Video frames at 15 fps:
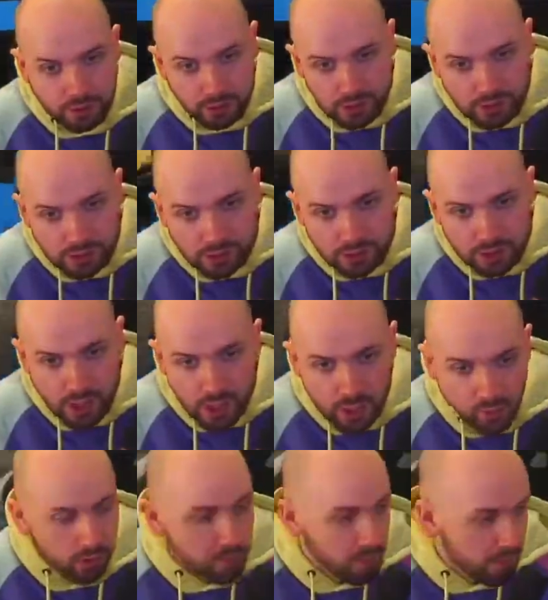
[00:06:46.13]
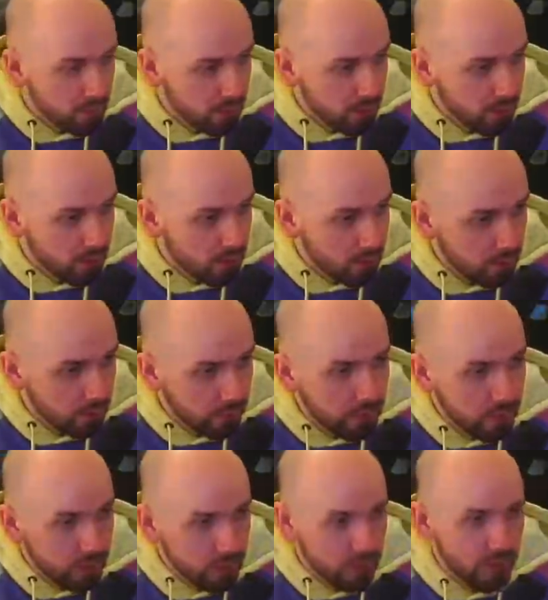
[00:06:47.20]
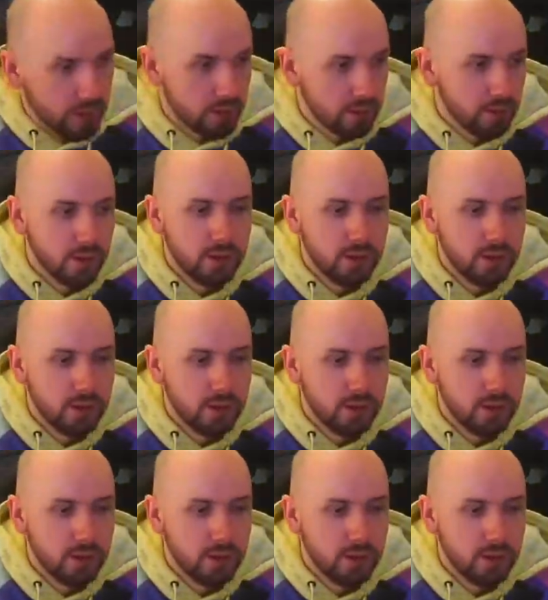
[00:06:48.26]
then you just turn up field and